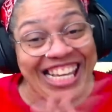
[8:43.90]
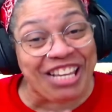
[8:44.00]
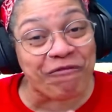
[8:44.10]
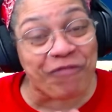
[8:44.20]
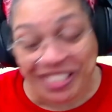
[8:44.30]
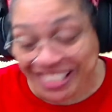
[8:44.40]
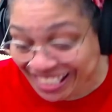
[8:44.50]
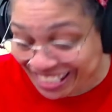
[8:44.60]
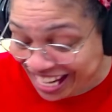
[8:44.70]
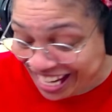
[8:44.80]
it for
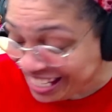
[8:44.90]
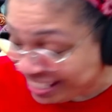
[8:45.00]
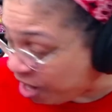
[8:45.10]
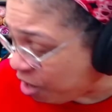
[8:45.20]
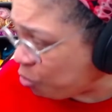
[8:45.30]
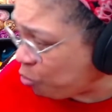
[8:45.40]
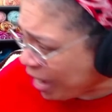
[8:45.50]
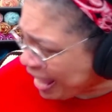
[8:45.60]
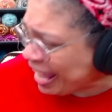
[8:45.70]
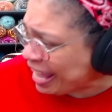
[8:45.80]
today, y'all.
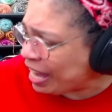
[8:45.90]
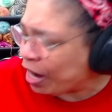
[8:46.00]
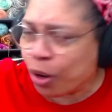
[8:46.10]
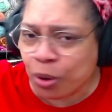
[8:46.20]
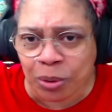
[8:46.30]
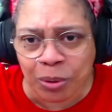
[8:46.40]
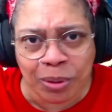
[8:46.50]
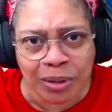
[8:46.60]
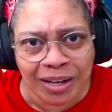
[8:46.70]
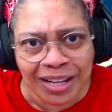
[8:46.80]
Wow.
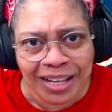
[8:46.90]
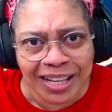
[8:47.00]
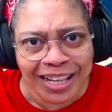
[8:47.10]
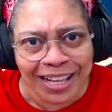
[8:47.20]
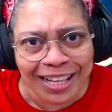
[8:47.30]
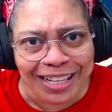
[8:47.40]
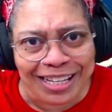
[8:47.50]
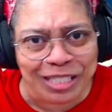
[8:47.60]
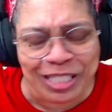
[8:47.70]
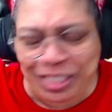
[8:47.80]
It
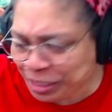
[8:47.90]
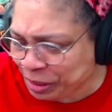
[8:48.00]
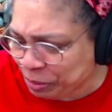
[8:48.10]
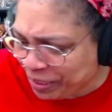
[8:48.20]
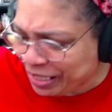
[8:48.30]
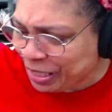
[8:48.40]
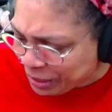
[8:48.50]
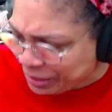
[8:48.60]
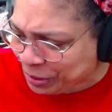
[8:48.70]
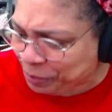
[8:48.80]
has just been
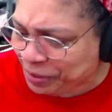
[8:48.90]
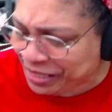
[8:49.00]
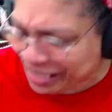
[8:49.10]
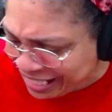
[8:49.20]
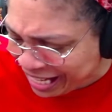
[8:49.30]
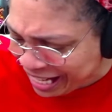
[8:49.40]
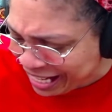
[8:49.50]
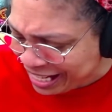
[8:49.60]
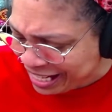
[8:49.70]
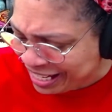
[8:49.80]
awesome
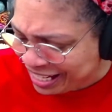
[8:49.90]
today.